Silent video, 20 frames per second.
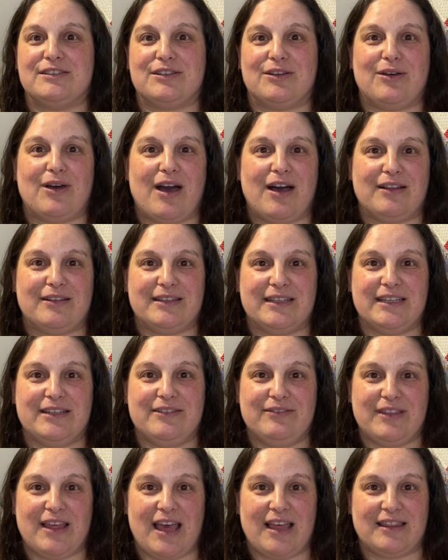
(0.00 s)
So I'll
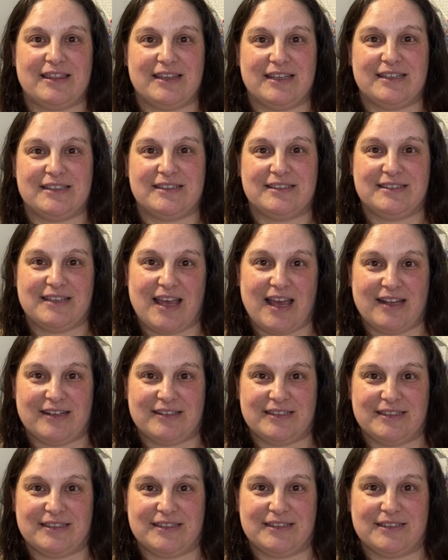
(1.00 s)
leave that linked
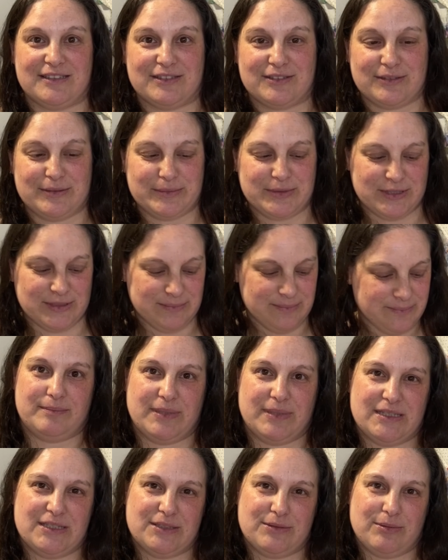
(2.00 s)
down in the description.
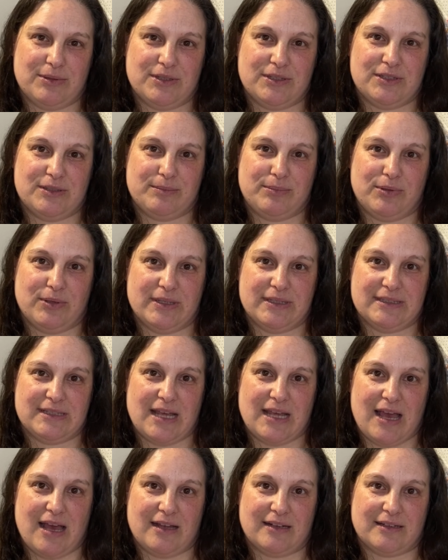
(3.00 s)
But I just wanted to point
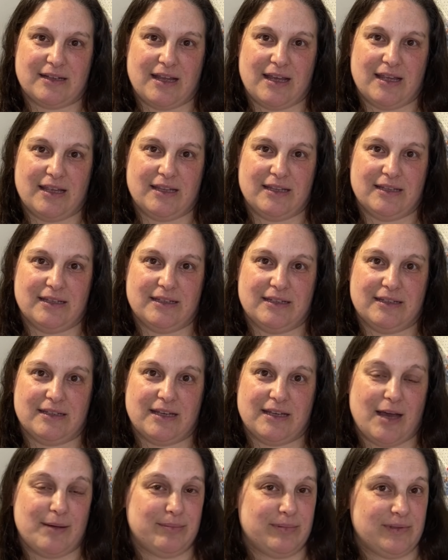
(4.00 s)
out a
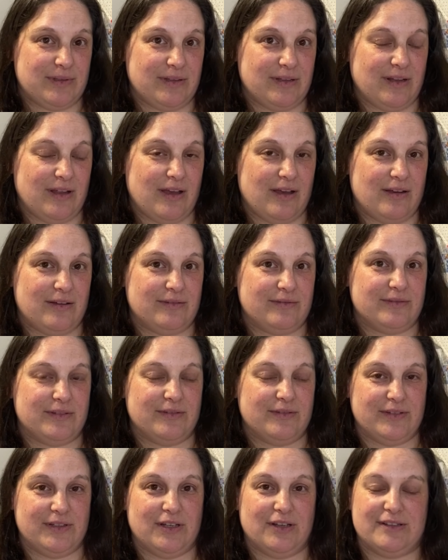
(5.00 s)
couple of the
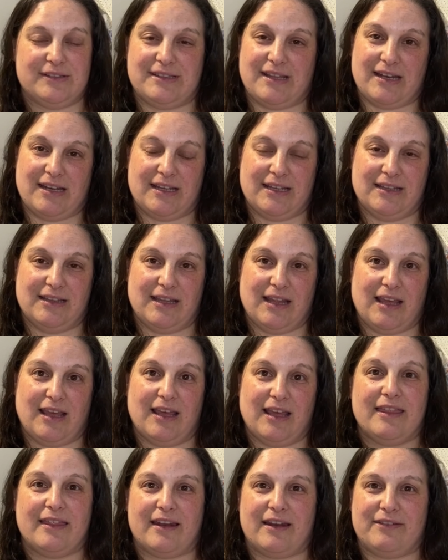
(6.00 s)
videos that are in
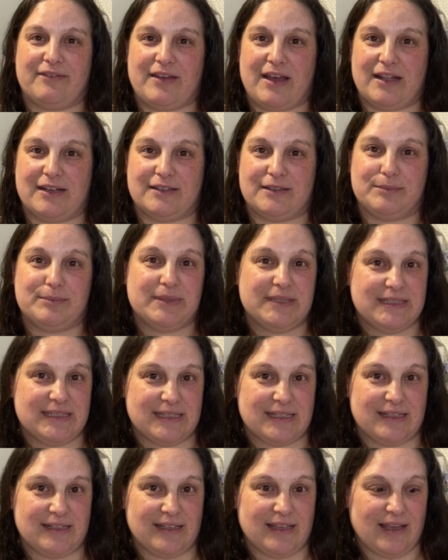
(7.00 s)
there that I found
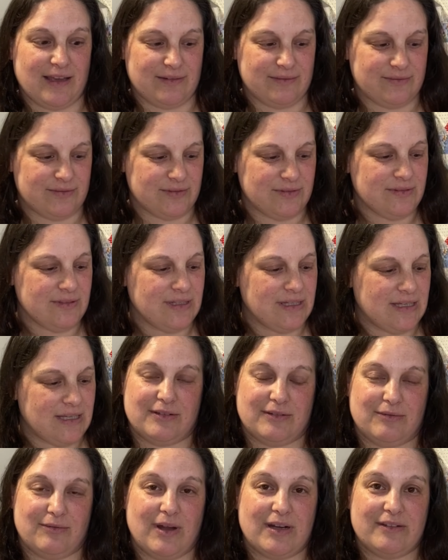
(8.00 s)
particularly helpful.
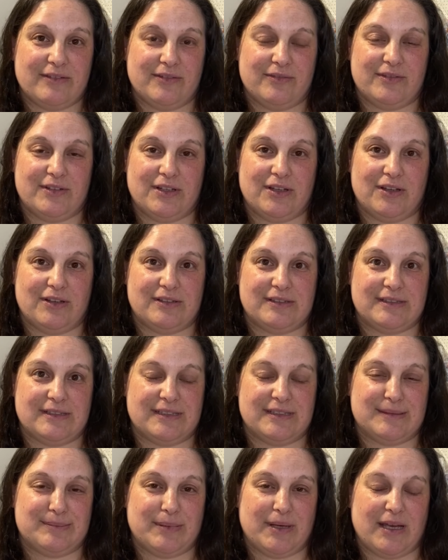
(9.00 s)
One of the videos
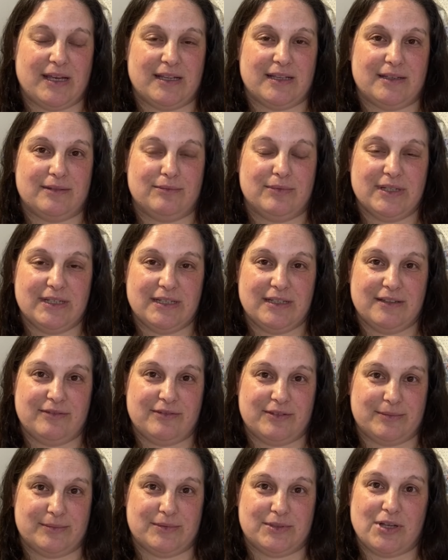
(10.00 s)
is by Whitney
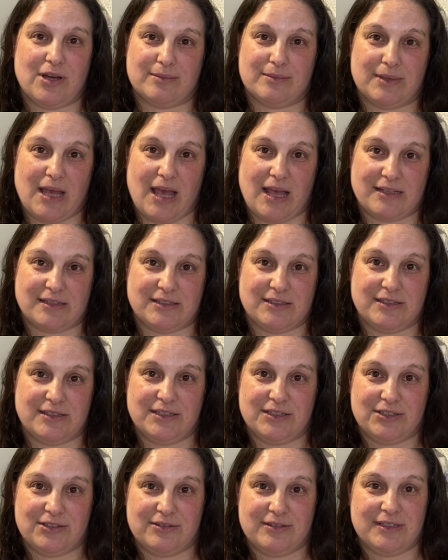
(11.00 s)
from Tomcat
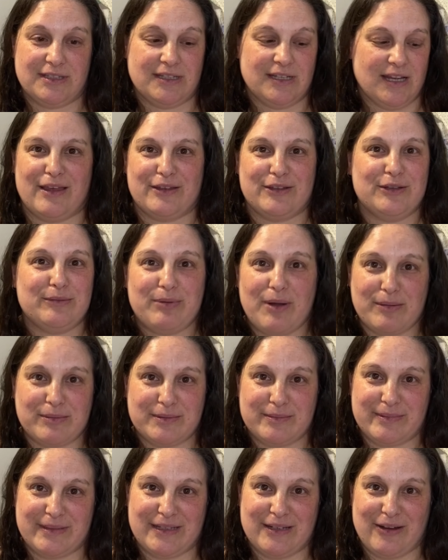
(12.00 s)
Stitchery. You
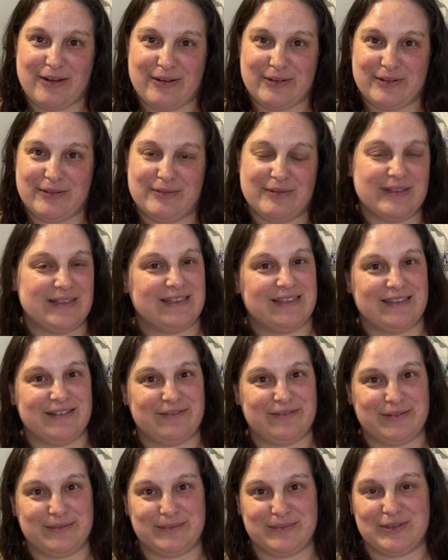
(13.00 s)
probably know who Whitney
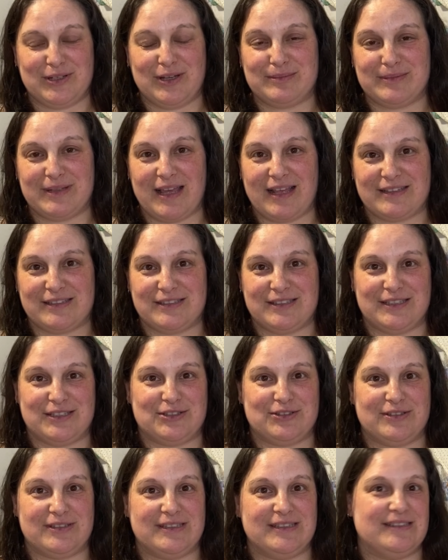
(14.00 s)
from Tomcat
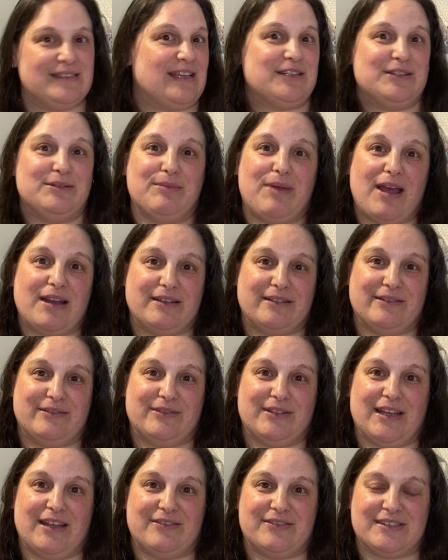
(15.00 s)
Stitchery is, and you might
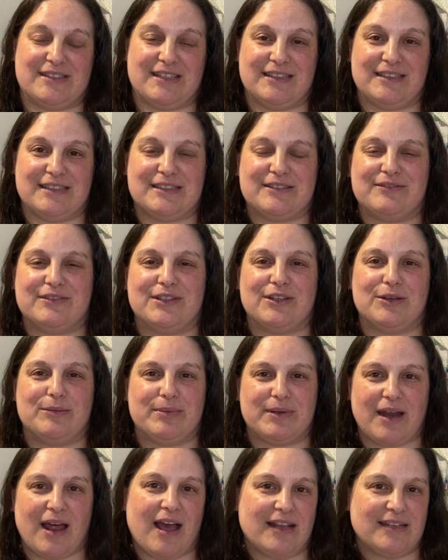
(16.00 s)
even have seen this video,
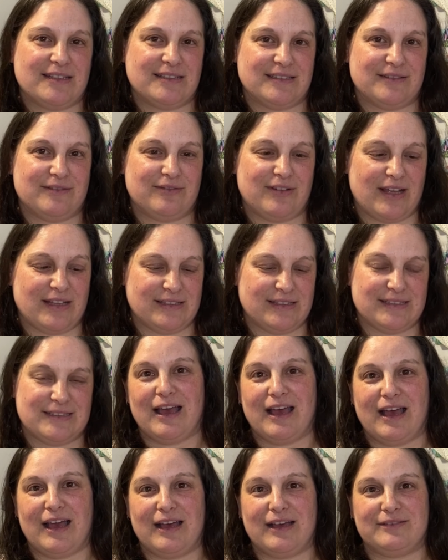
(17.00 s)
but I did find
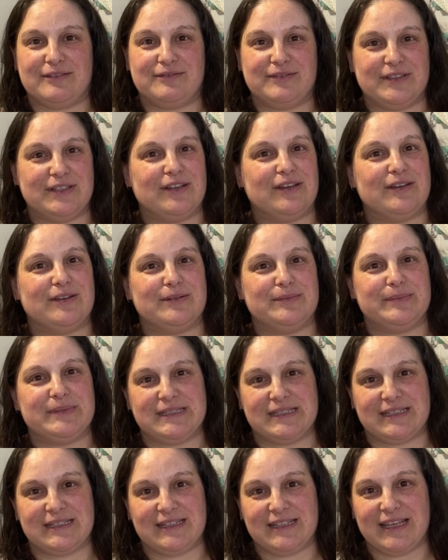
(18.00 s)
this video
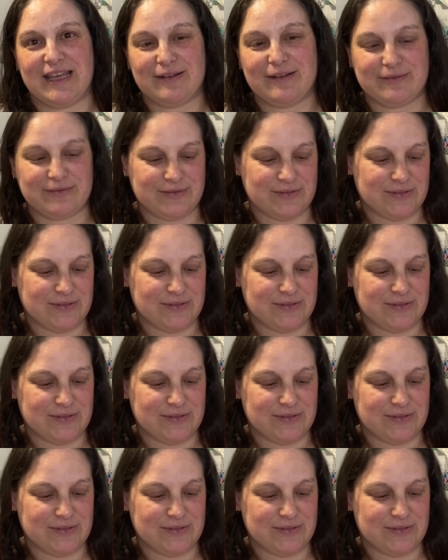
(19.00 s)
particularly helpful.